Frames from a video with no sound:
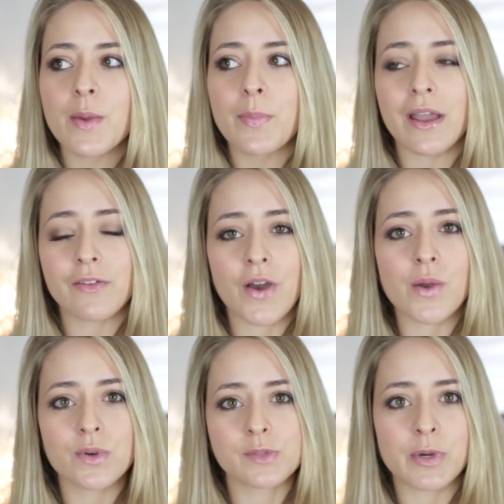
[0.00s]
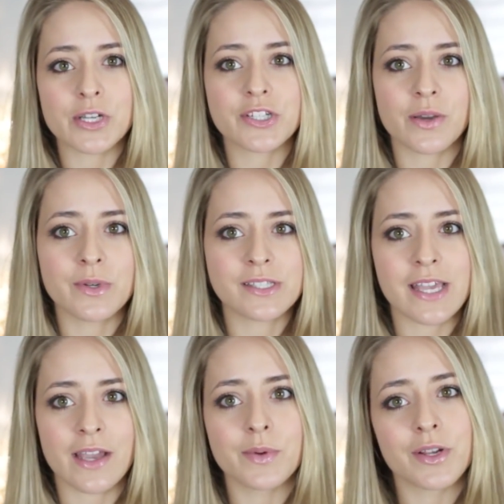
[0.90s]
But if I was pushed, I would
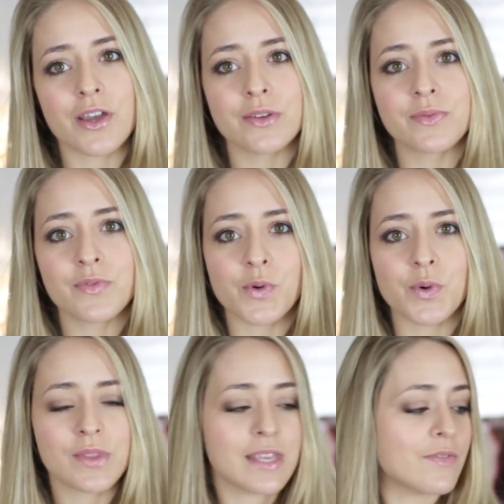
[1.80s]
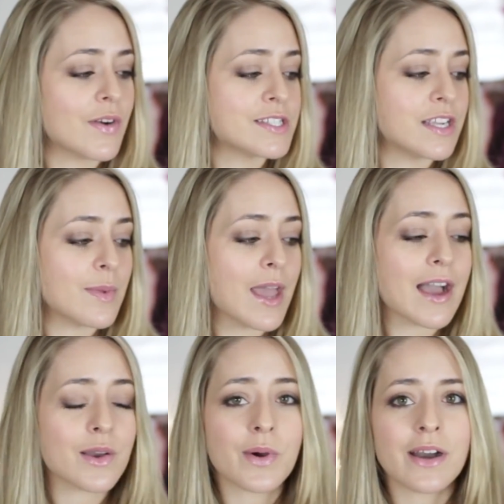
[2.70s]
say I would go for the Vita Lumiere
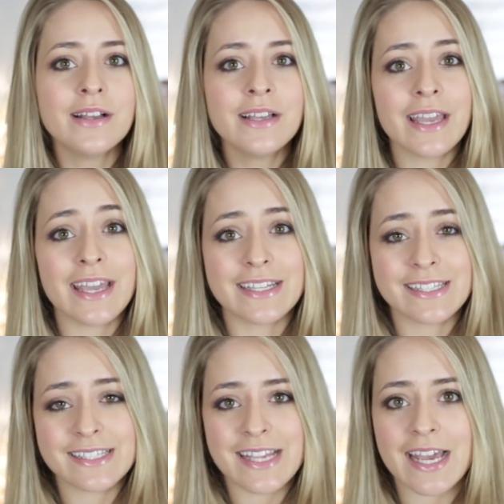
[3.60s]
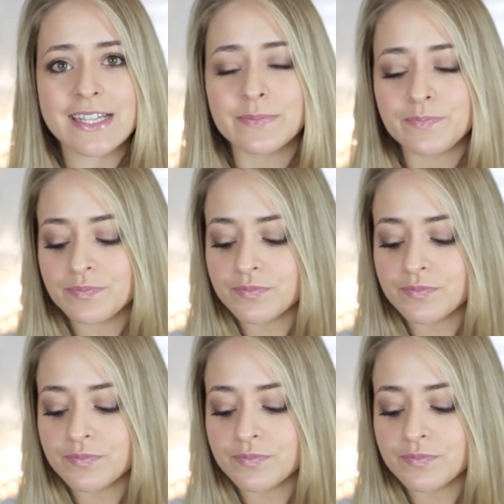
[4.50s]
Aqua instead.